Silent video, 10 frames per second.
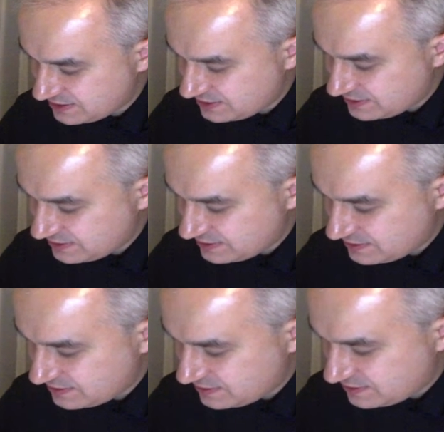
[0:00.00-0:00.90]

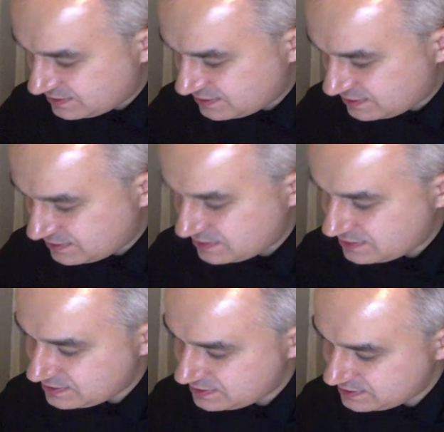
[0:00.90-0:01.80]

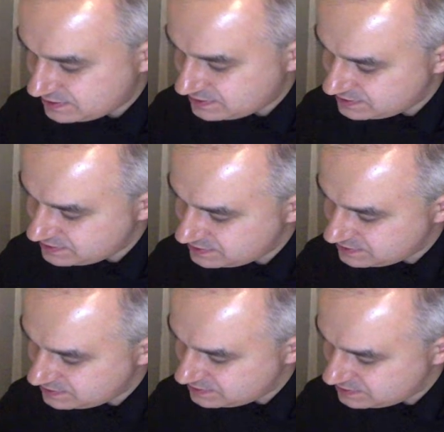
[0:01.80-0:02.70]

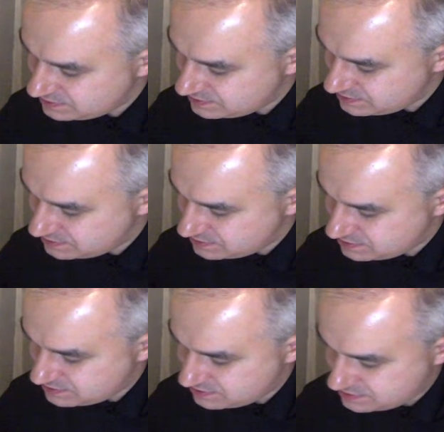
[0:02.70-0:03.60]

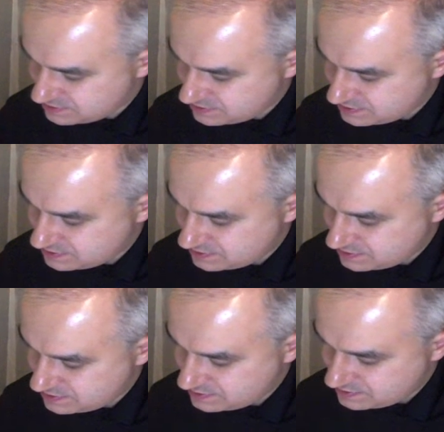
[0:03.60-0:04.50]

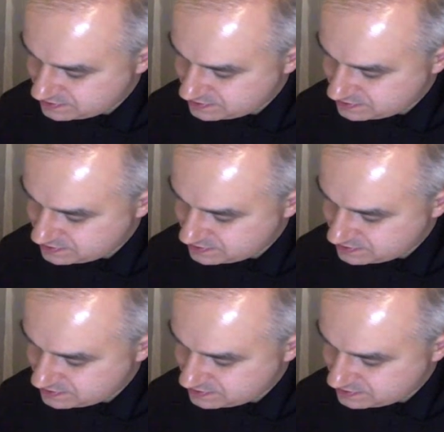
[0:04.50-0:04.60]
Nobody speaks.